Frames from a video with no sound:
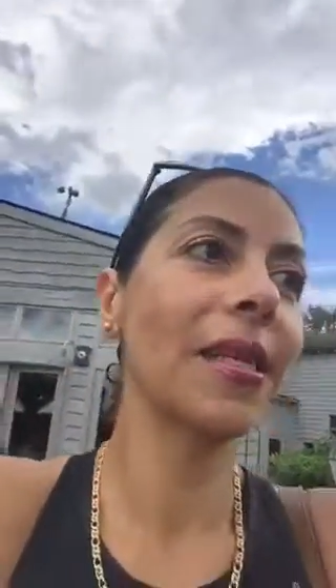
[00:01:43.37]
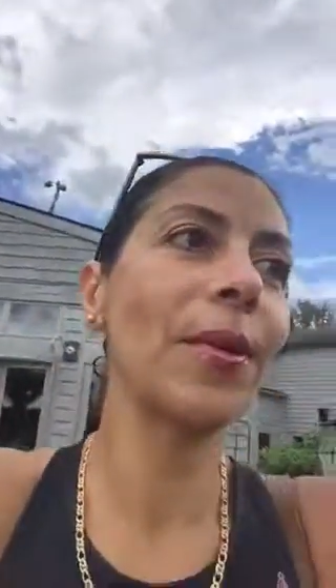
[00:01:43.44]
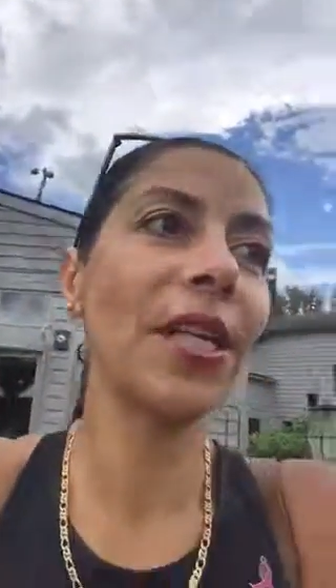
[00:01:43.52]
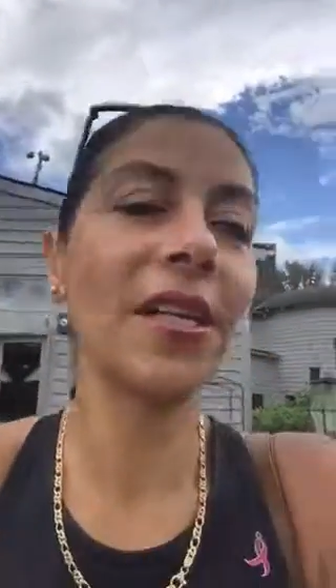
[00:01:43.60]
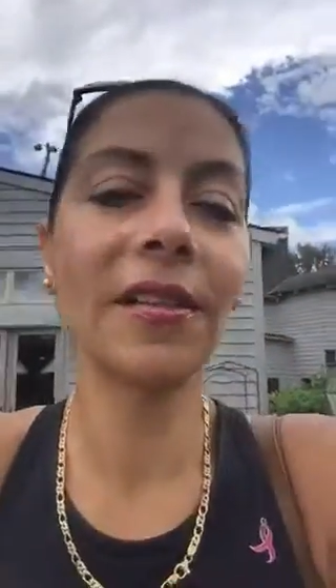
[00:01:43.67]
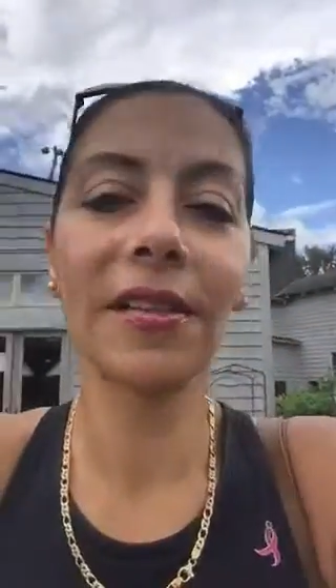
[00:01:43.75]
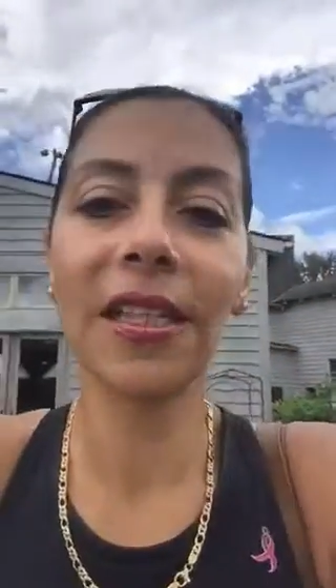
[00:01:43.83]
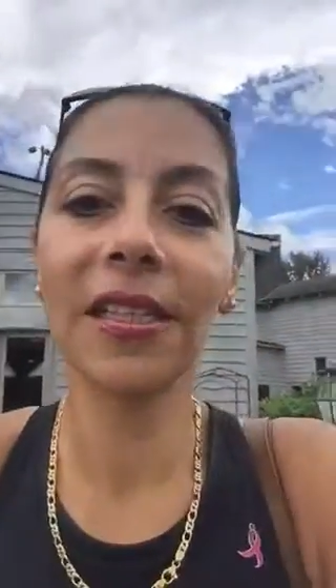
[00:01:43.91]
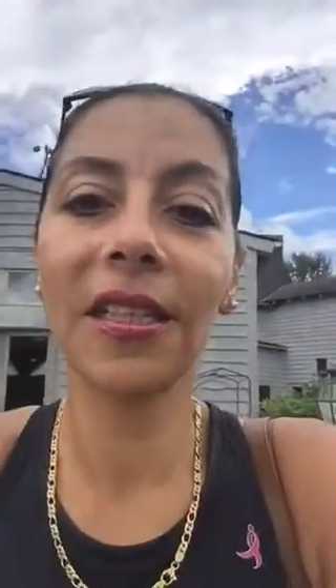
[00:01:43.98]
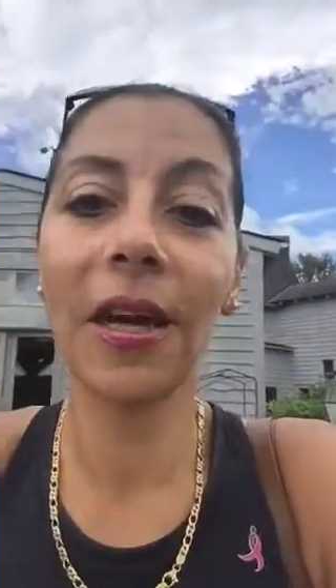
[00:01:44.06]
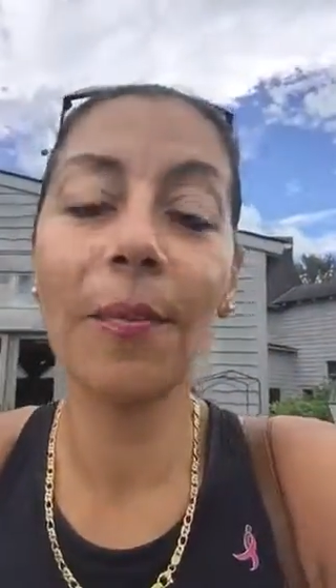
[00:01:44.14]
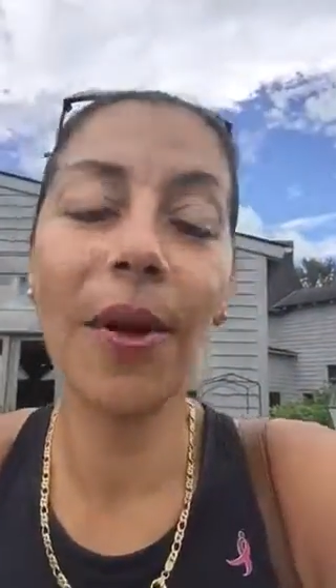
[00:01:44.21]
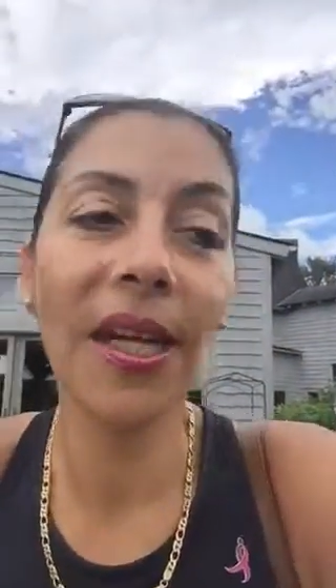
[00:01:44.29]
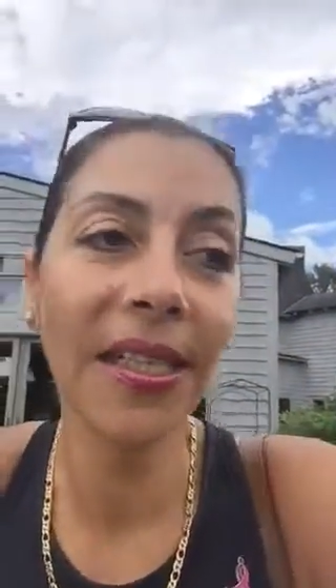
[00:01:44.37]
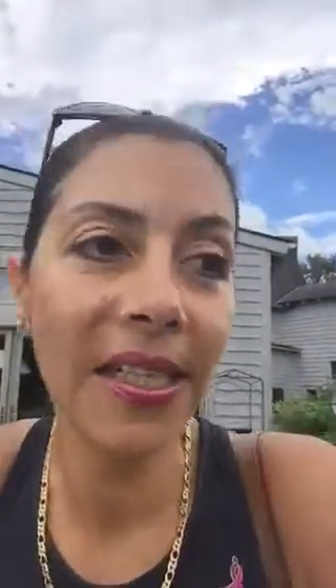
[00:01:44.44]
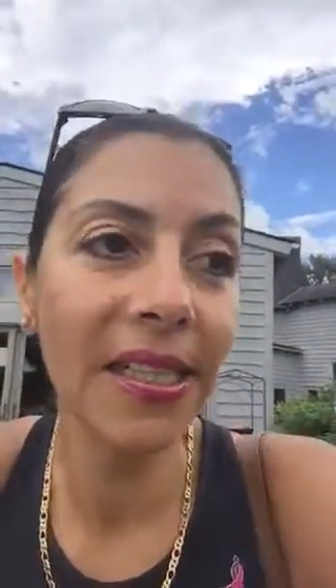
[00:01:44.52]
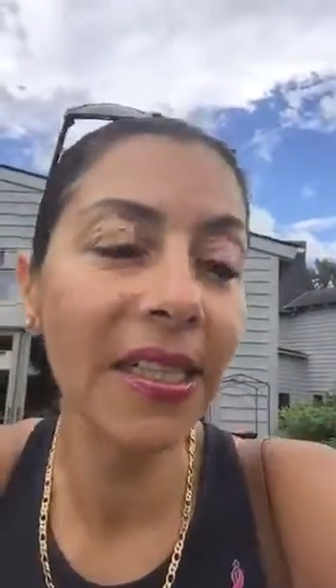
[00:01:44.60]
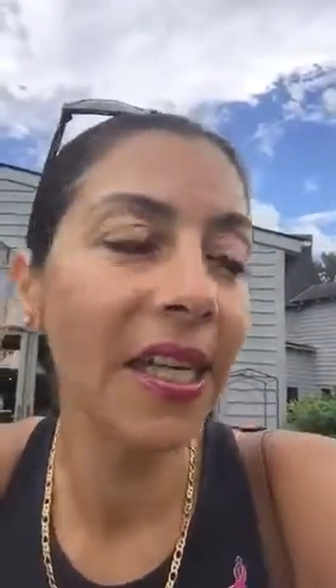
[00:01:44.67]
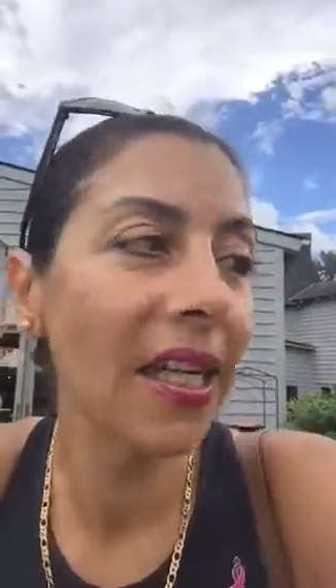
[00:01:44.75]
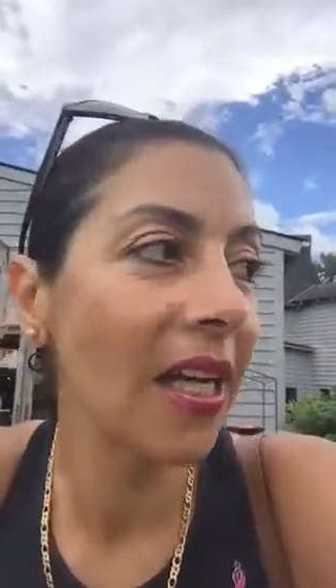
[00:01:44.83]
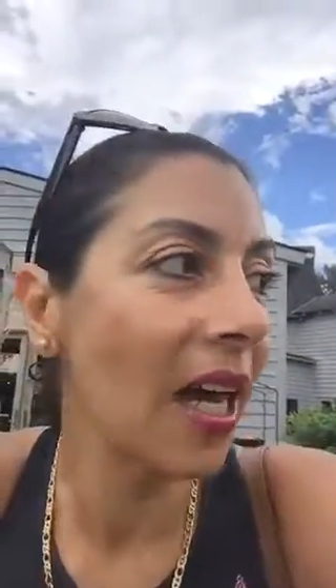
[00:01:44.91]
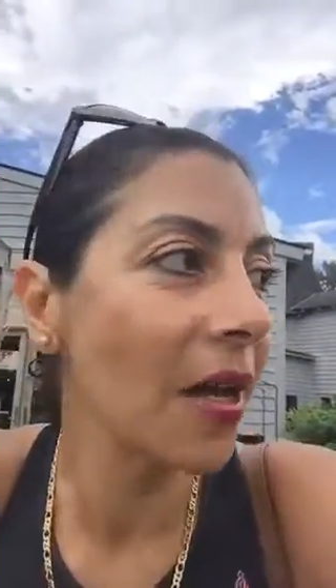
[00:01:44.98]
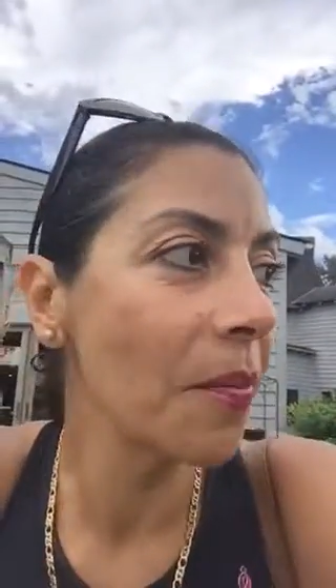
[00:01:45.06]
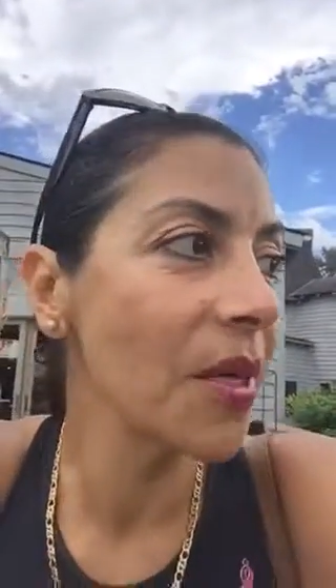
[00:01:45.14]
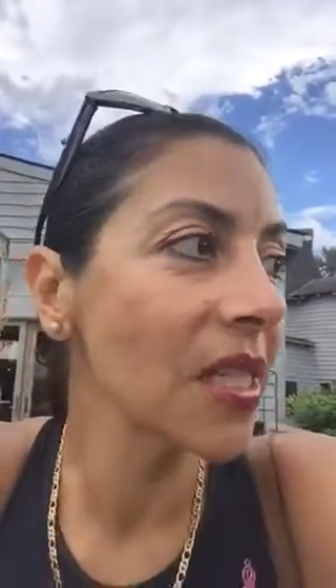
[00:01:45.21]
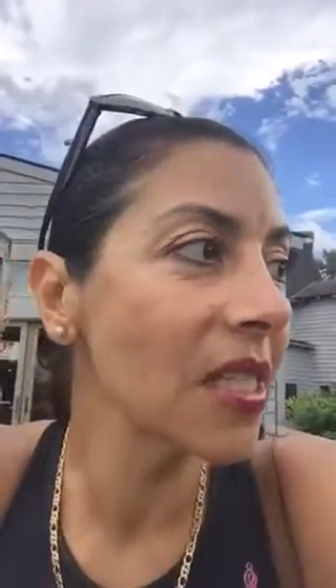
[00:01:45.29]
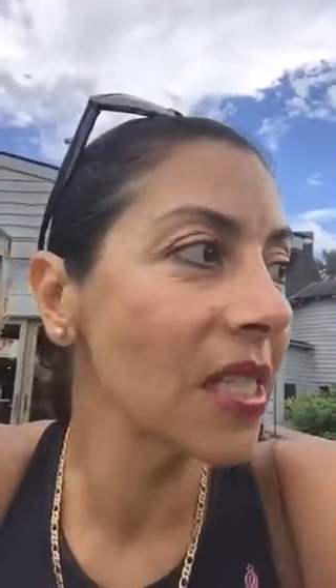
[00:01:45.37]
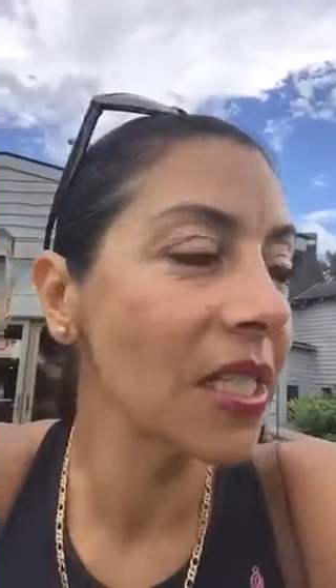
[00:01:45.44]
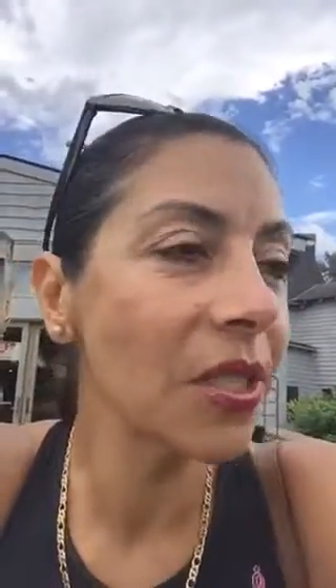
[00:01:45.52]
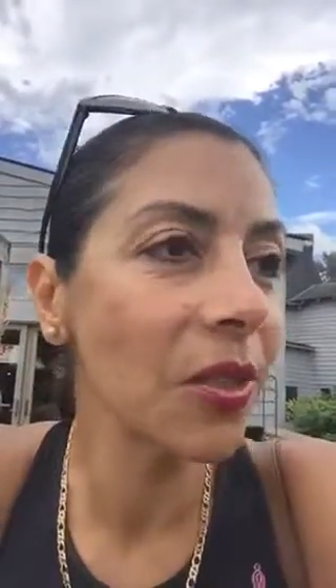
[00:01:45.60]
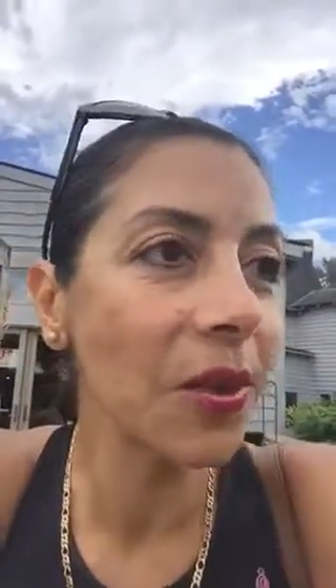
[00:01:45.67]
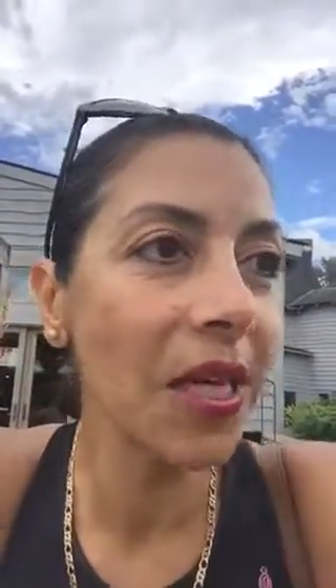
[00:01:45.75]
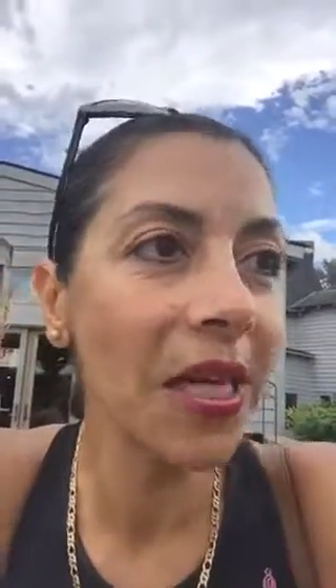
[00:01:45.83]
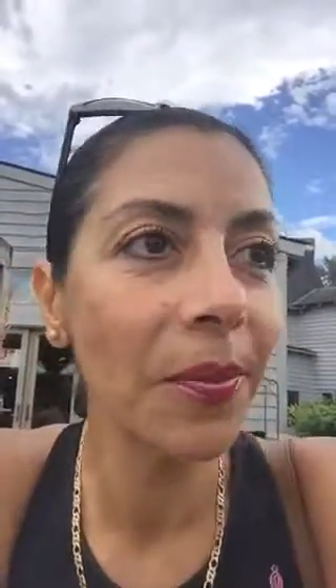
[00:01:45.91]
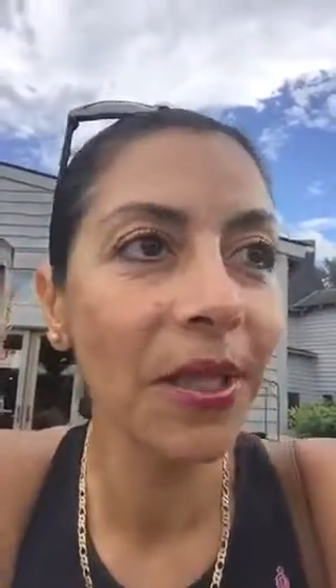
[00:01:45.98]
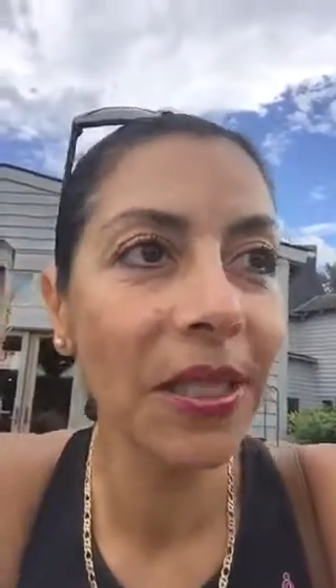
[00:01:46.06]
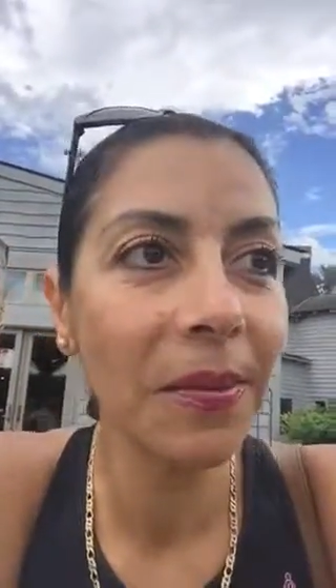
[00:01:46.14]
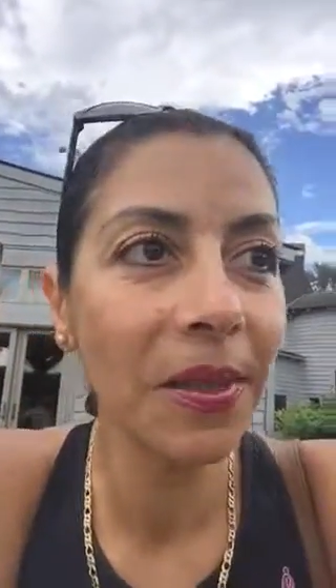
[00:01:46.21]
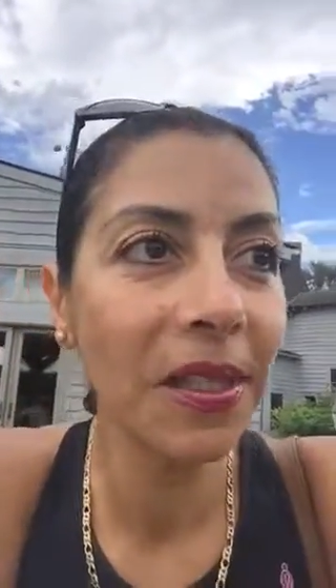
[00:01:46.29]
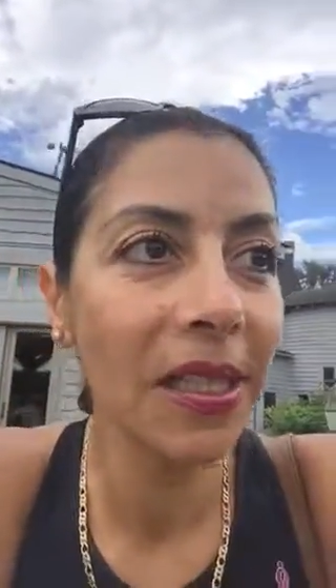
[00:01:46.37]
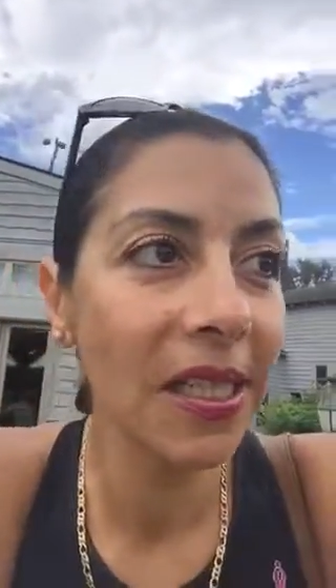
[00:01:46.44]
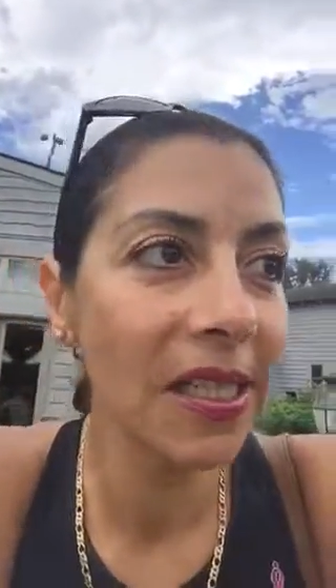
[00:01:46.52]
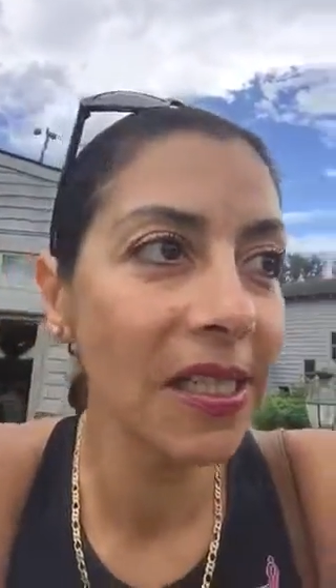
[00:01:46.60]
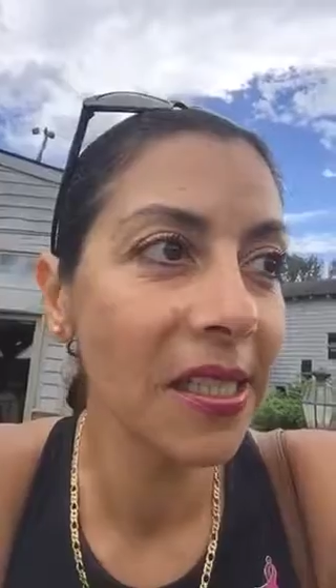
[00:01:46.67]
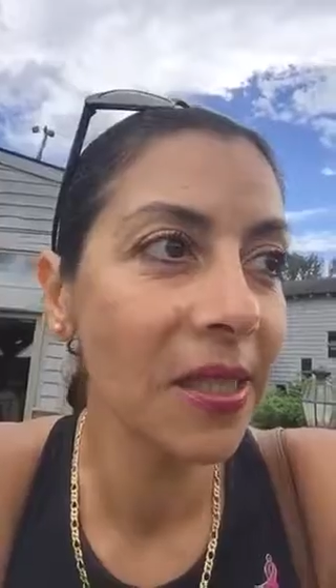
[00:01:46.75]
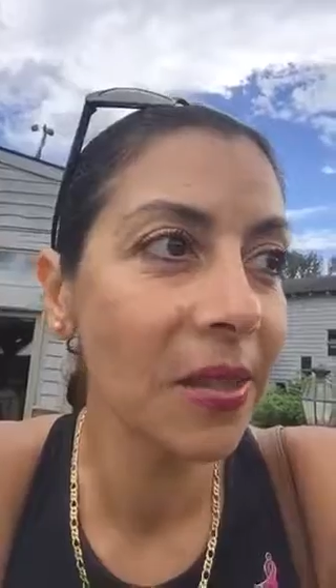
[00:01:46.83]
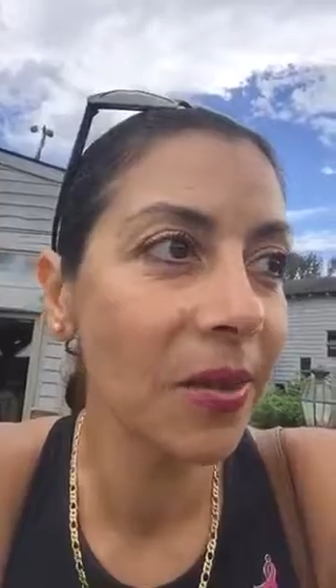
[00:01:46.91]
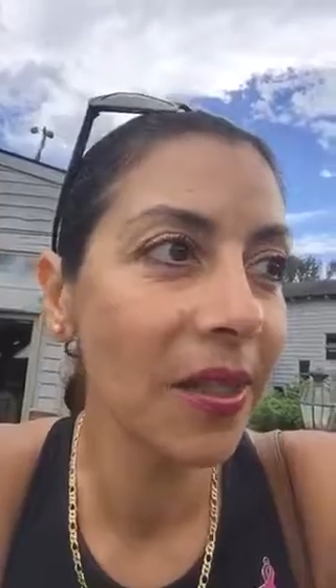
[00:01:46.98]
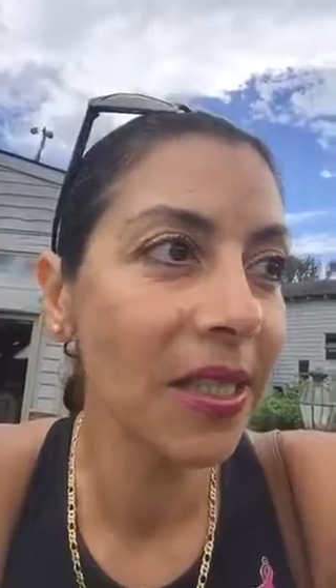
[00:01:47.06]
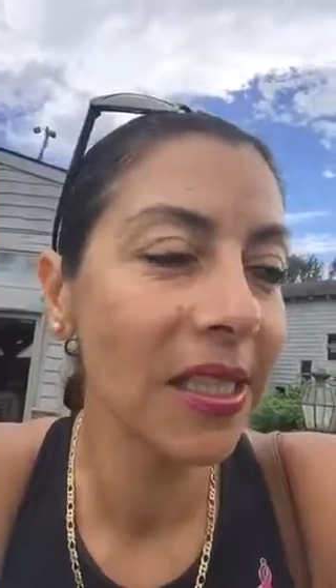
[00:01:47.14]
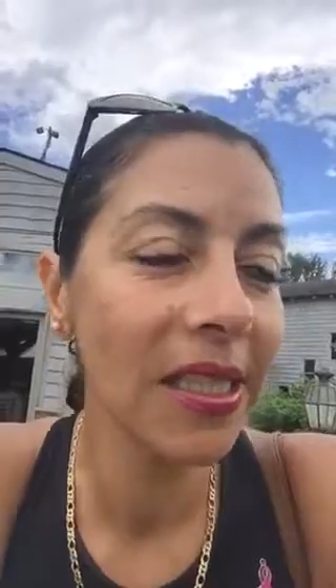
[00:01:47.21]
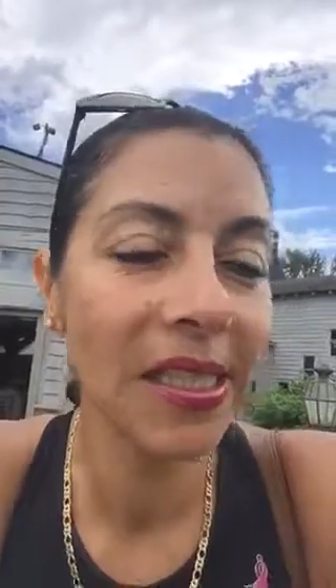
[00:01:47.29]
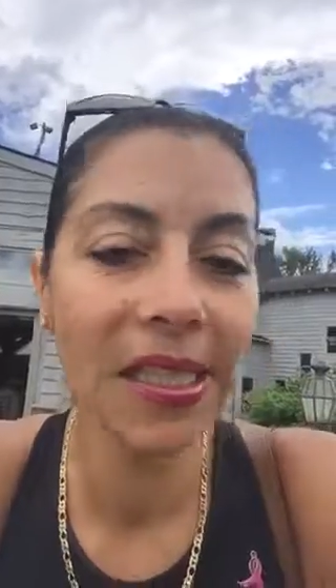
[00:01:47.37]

seminar that I'm attending. I missed it today, but I'm gonna listen to it.